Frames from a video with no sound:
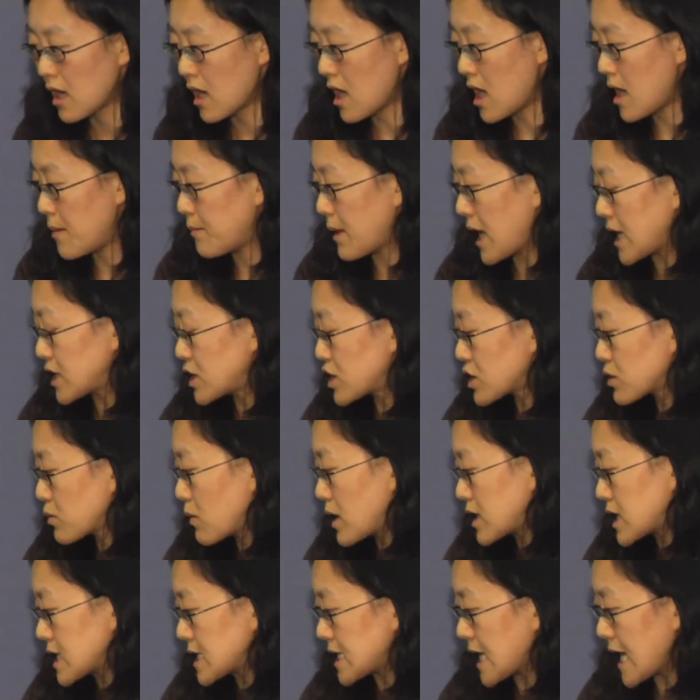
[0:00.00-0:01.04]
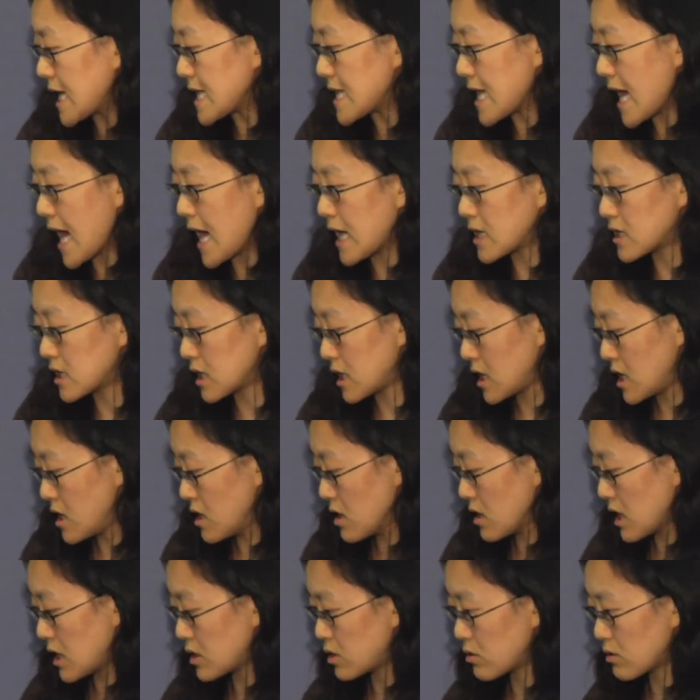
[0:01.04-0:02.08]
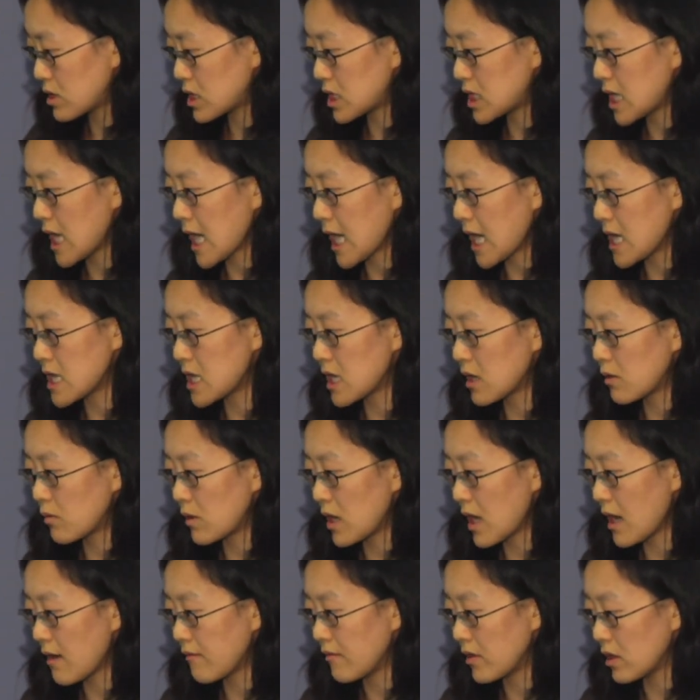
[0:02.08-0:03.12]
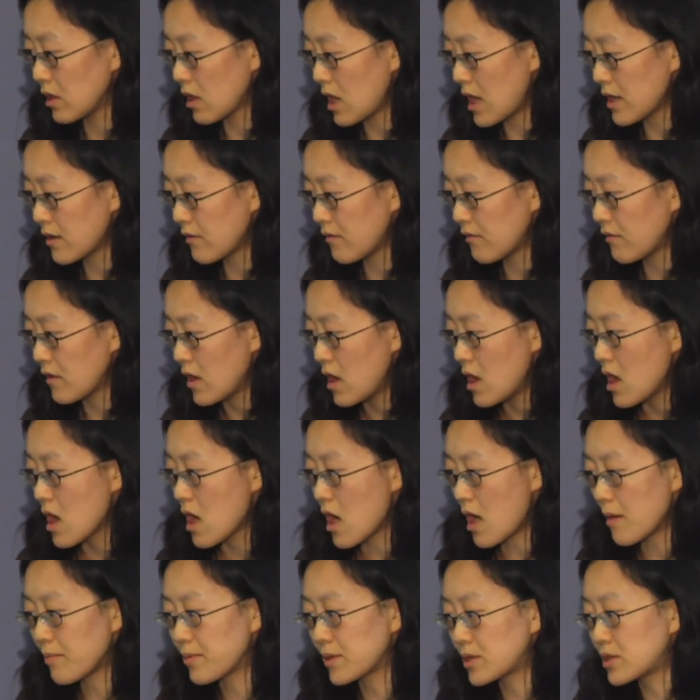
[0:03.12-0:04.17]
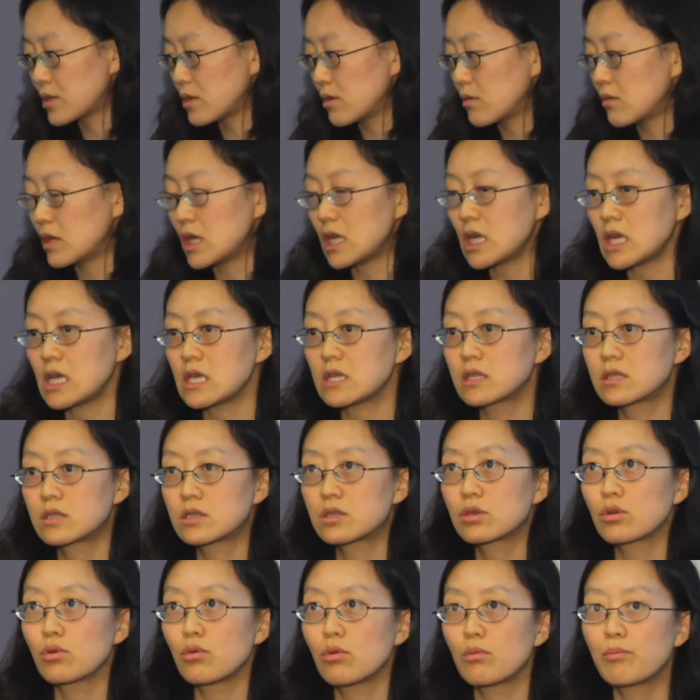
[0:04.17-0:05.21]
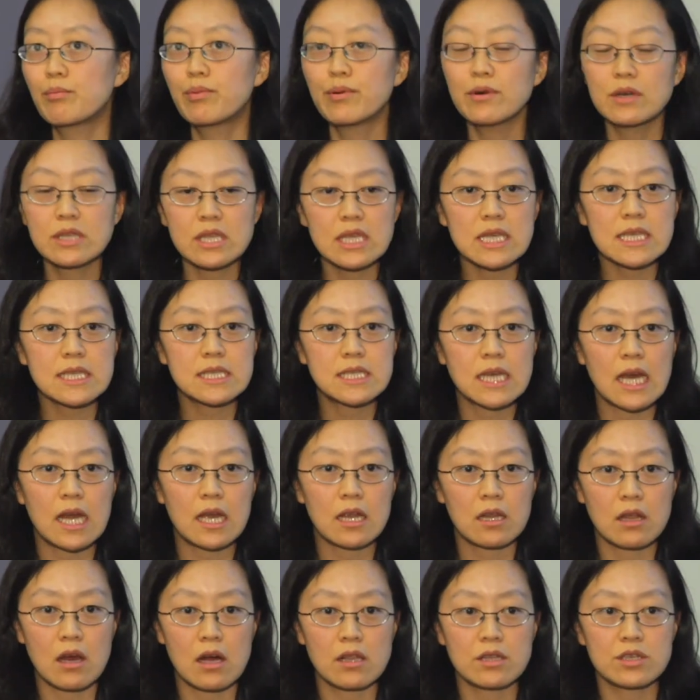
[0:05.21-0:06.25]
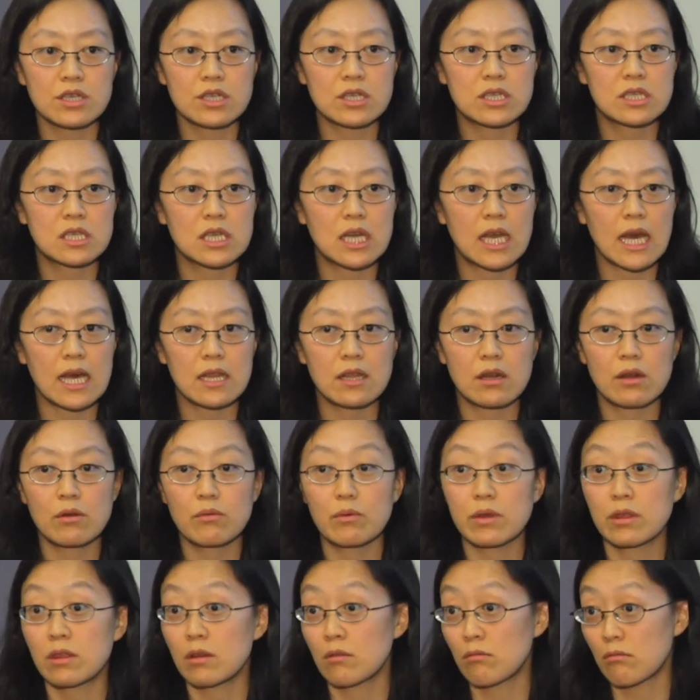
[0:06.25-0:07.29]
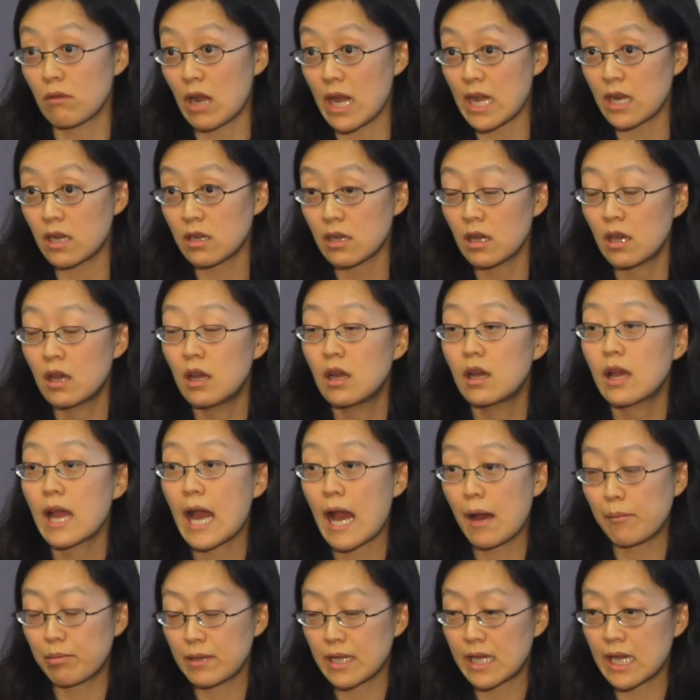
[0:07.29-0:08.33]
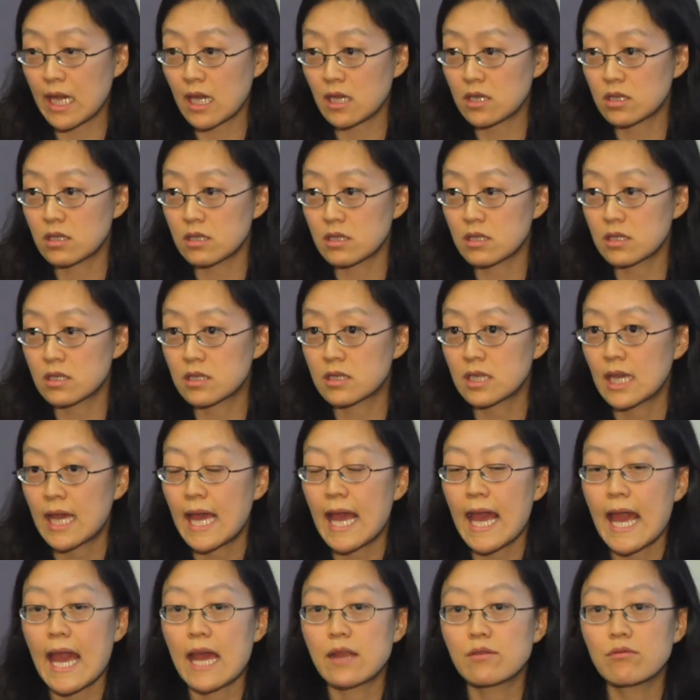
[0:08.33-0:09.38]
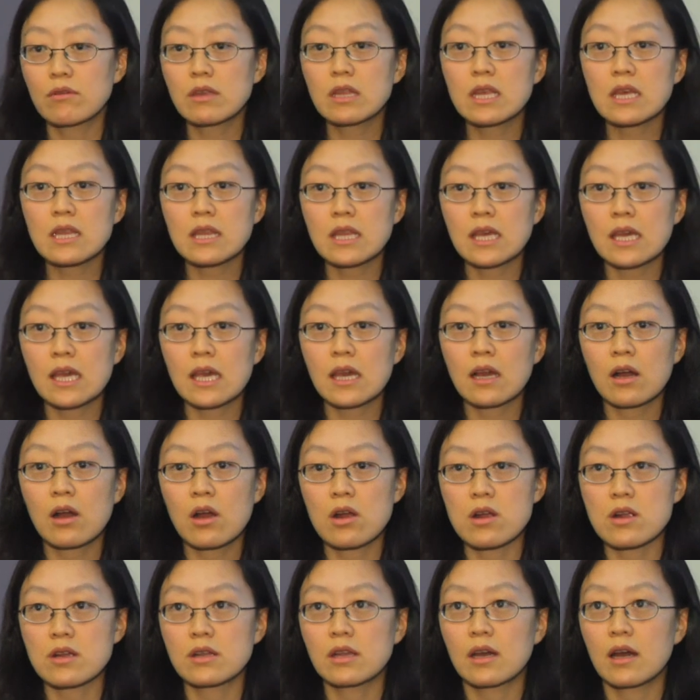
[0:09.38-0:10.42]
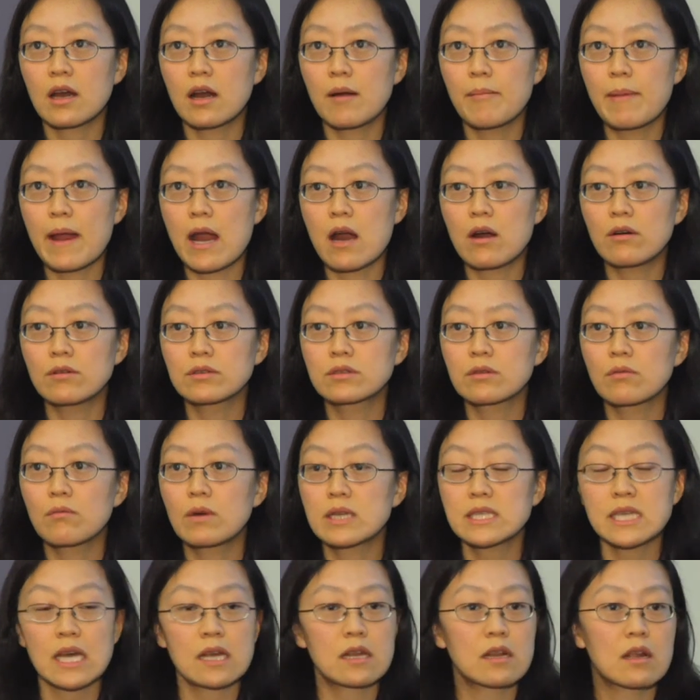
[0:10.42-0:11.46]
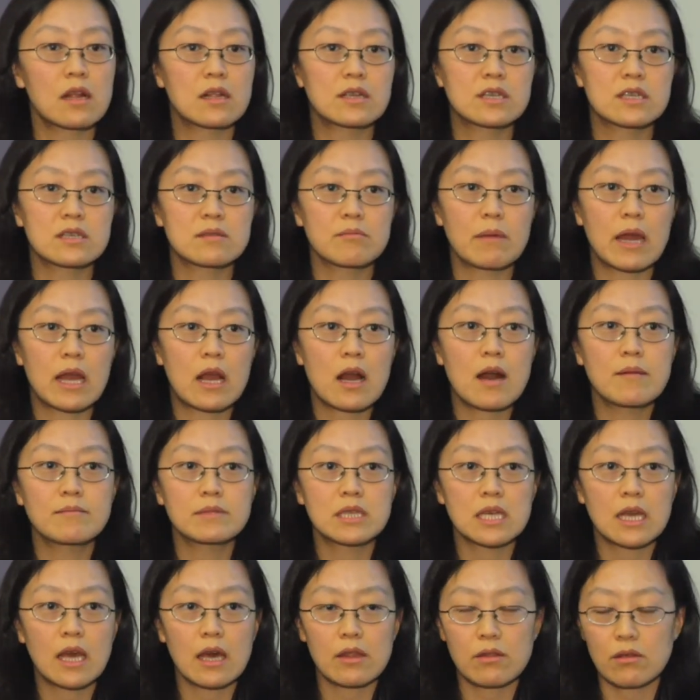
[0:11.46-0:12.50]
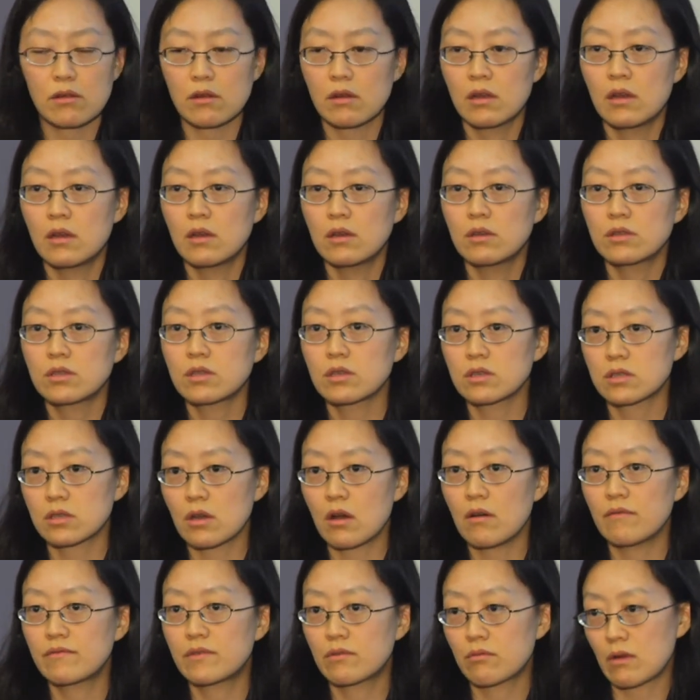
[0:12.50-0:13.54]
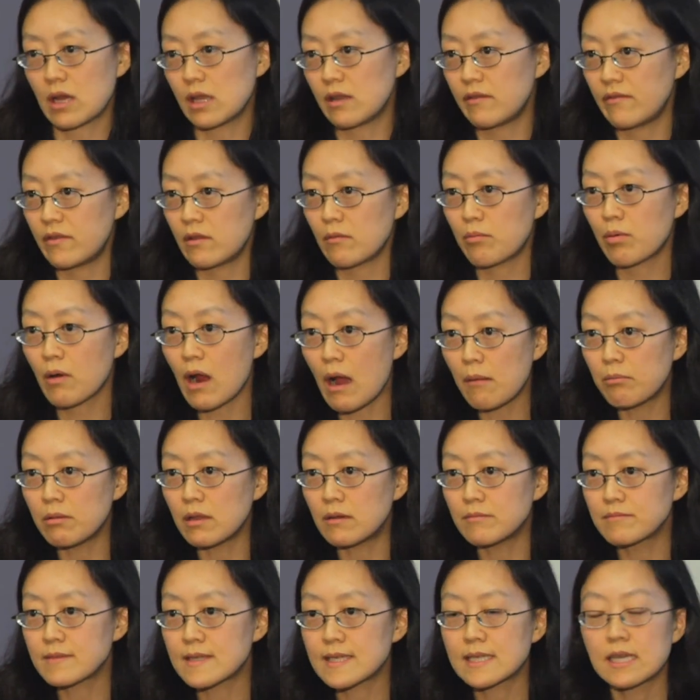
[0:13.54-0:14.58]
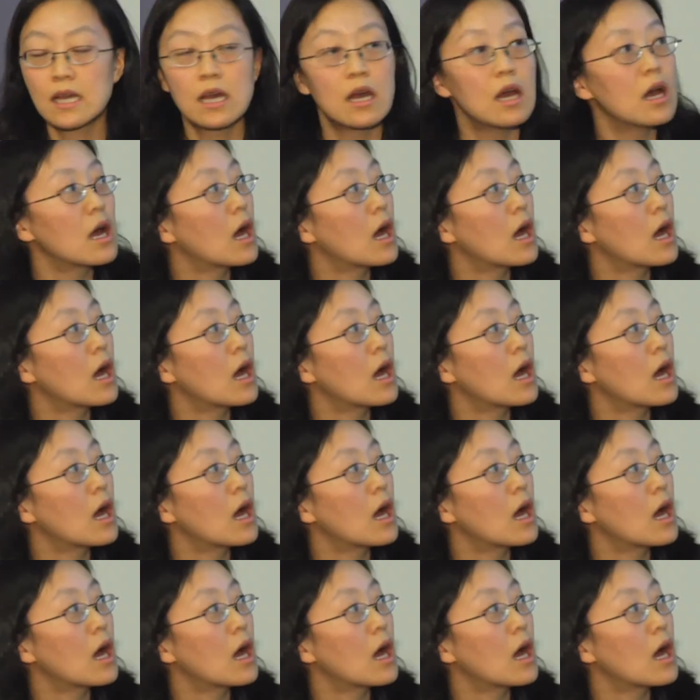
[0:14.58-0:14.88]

I just want to say that here at Georgia Tech, I think we have a lot of opportunities to put these technologies together with the right applications and really thinking hard about what technologies might come together to solve the relevant problems.